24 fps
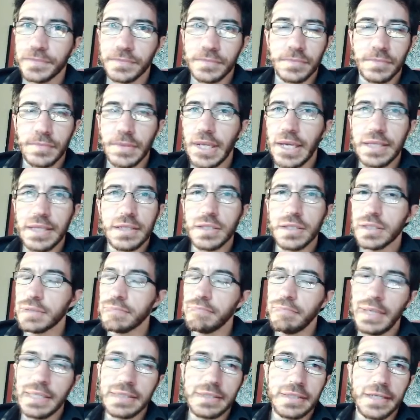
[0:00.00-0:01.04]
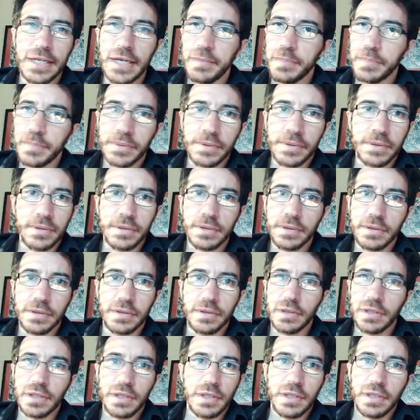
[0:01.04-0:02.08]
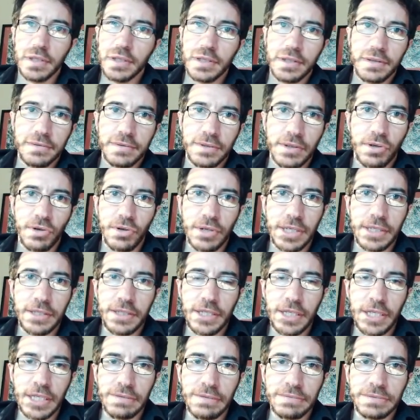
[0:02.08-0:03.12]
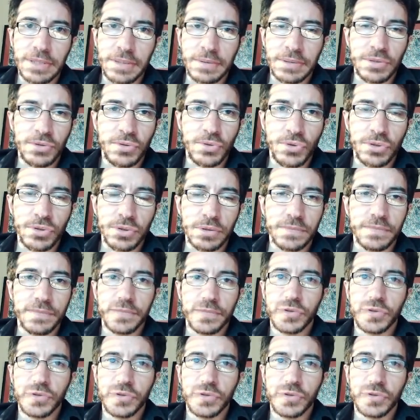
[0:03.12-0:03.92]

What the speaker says: That's messing up the whole idea of substitution.